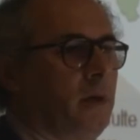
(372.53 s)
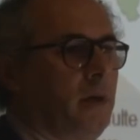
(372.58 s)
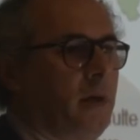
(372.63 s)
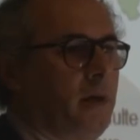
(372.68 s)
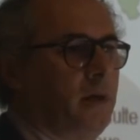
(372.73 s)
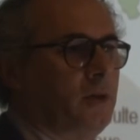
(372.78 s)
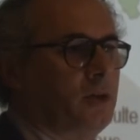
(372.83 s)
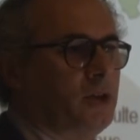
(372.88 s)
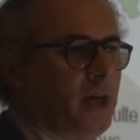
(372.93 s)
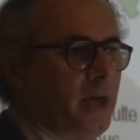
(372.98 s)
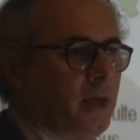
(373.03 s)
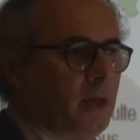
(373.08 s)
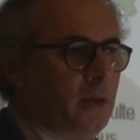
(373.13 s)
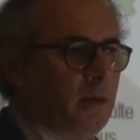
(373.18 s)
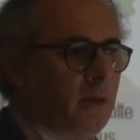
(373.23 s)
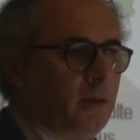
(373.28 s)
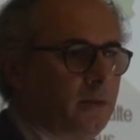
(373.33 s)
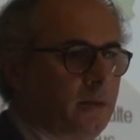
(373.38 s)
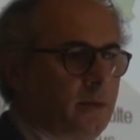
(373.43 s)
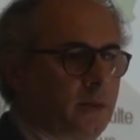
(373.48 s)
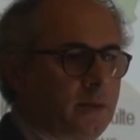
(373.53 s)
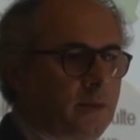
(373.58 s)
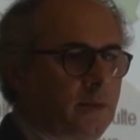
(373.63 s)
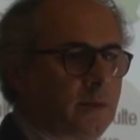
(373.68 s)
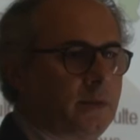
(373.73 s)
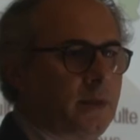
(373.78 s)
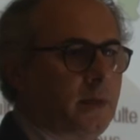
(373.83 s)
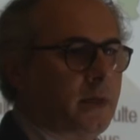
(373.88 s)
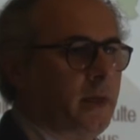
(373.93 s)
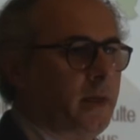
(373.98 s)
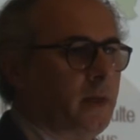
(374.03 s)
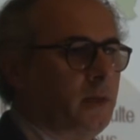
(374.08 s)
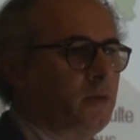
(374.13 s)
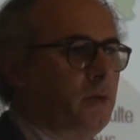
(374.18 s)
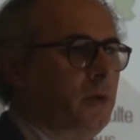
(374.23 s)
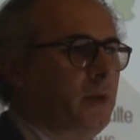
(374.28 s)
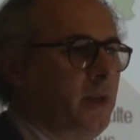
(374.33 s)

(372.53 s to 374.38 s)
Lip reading: and child adolescent psychiatry.